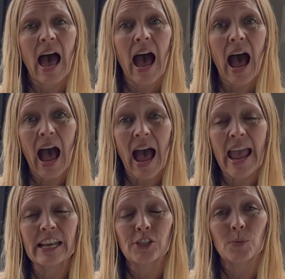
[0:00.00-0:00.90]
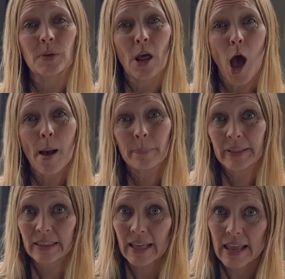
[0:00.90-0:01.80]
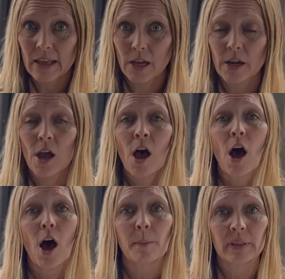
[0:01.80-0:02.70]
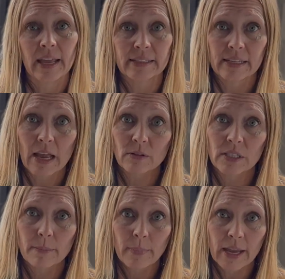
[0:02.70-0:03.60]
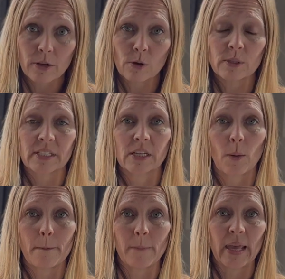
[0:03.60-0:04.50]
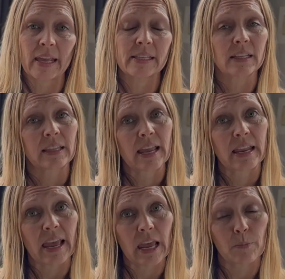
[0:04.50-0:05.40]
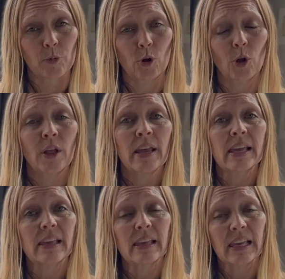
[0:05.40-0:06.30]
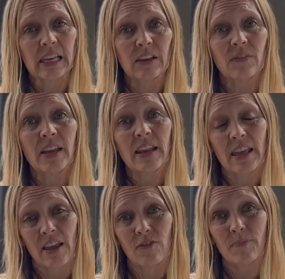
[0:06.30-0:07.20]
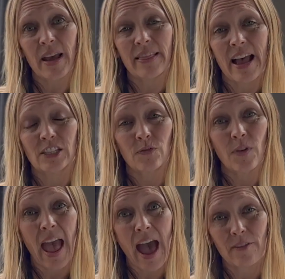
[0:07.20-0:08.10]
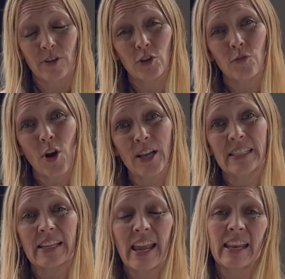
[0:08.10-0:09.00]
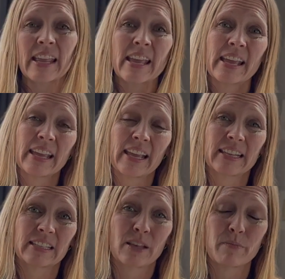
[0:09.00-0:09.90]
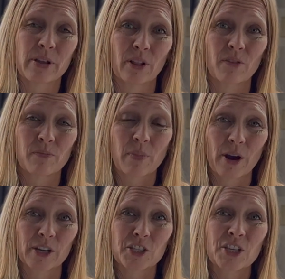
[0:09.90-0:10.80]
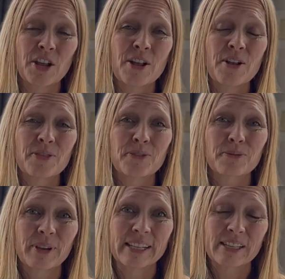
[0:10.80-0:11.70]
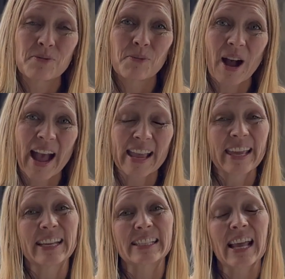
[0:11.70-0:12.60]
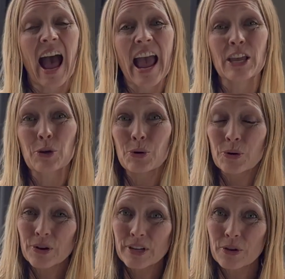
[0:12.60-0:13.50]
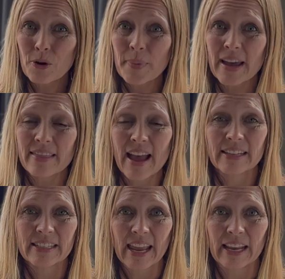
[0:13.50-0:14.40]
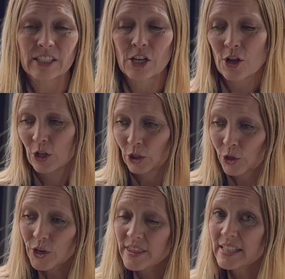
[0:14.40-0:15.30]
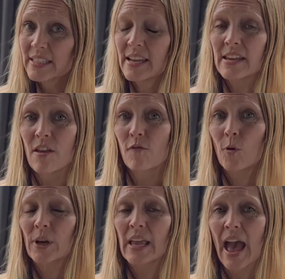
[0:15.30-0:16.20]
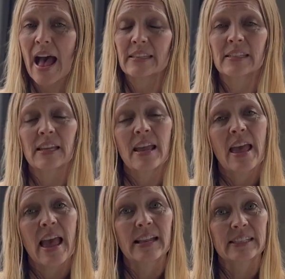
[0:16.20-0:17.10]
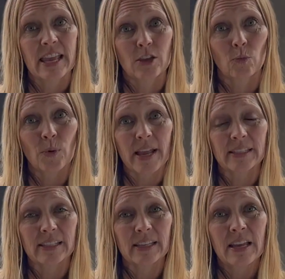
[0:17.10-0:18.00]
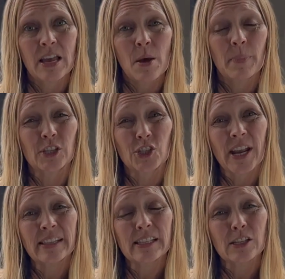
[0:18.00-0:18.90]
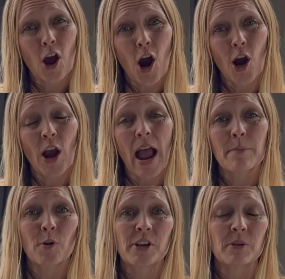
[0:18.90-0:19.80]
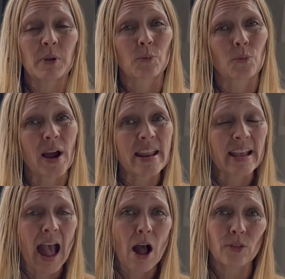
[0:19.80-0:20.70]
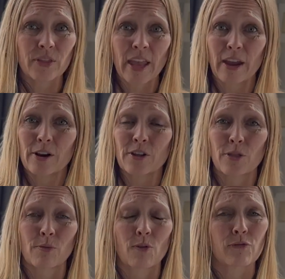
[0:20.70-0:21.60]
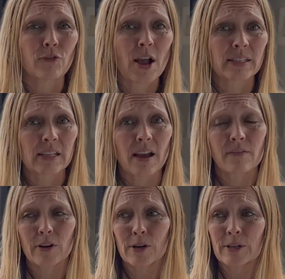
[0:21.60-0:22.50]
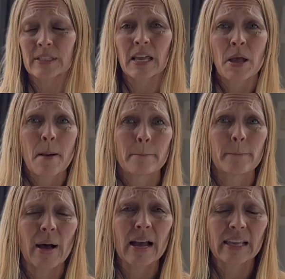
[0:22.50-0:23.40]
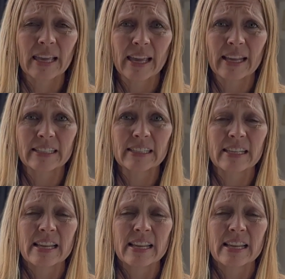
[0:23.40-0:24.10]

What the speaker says: I do not plan on planting out tomatoes till mid to late April, even if my last average frost date is the middle of March. The reason why is I could go by that date, look at the 10-day forecast, and take a risk. But chances are I'm going to be running out there to throw frost covers, buckets,